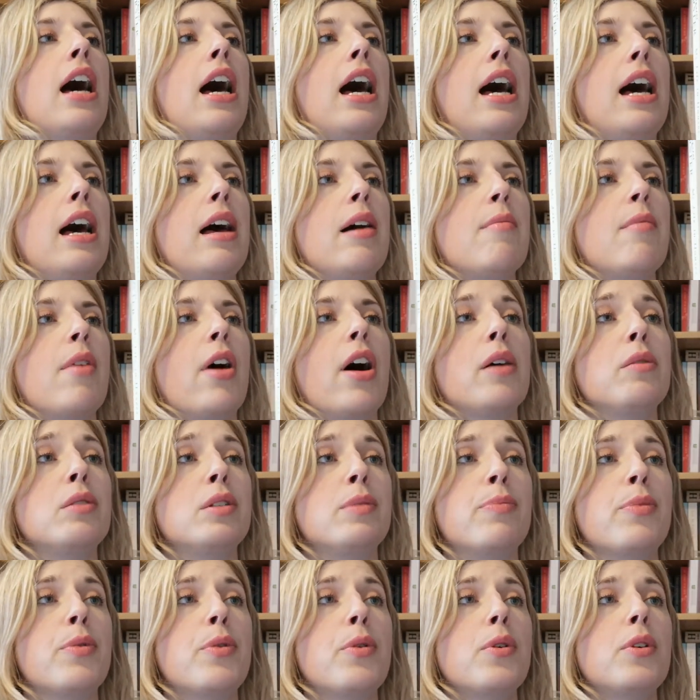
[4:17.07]
Um, I
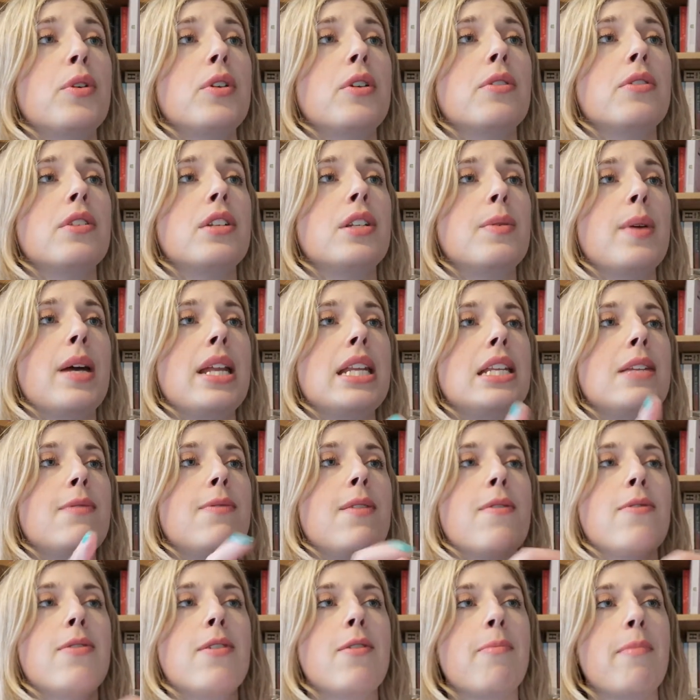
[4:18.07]
was born on the
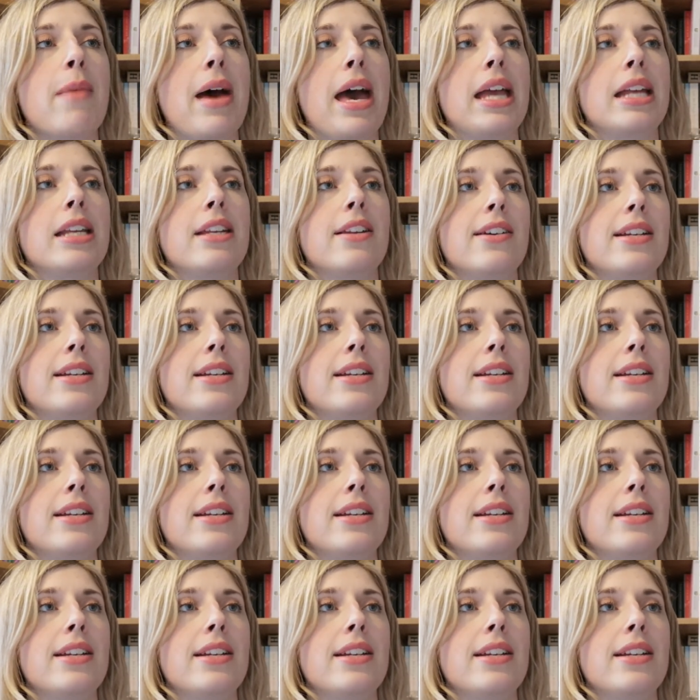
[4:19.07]
25th of May